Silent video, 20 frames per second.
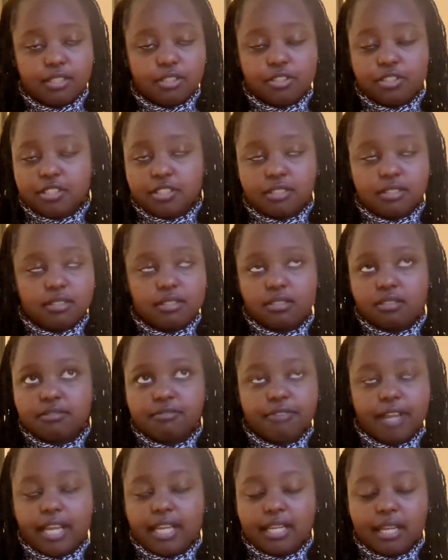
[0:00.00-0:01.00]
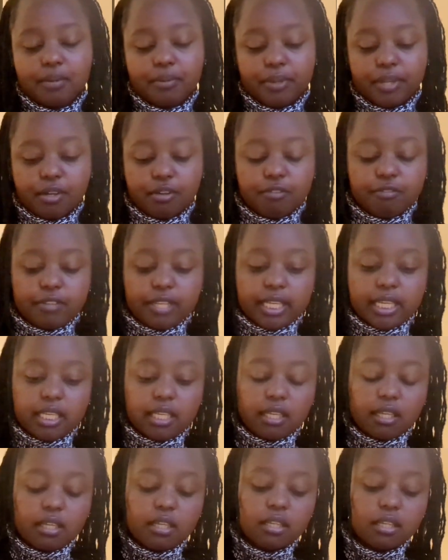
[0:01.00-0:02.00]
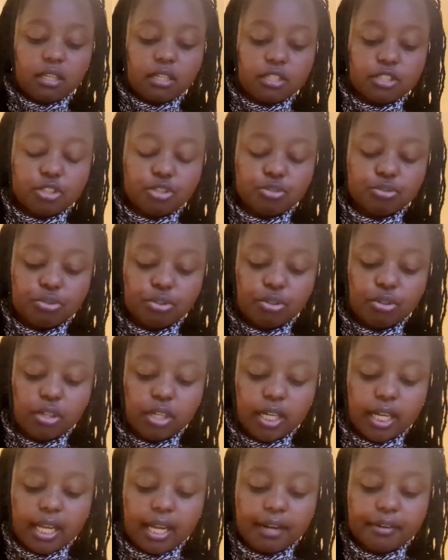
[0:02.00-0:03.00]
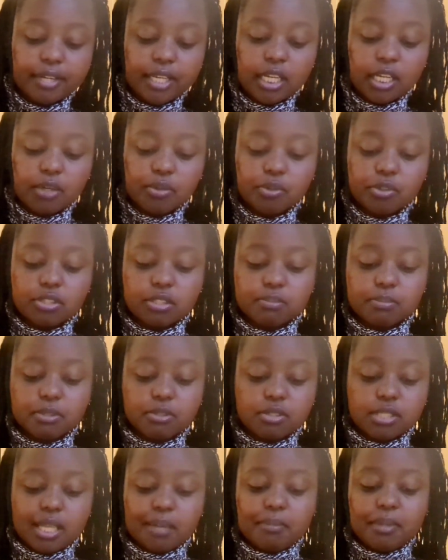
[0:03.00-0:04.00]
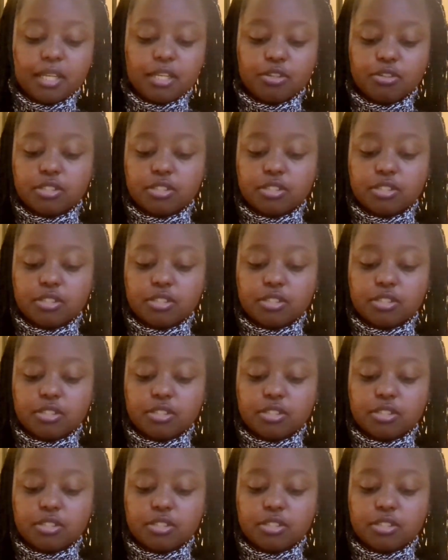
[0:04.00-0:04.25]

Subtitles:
Just find a way of linking it to your career goals, because I mean,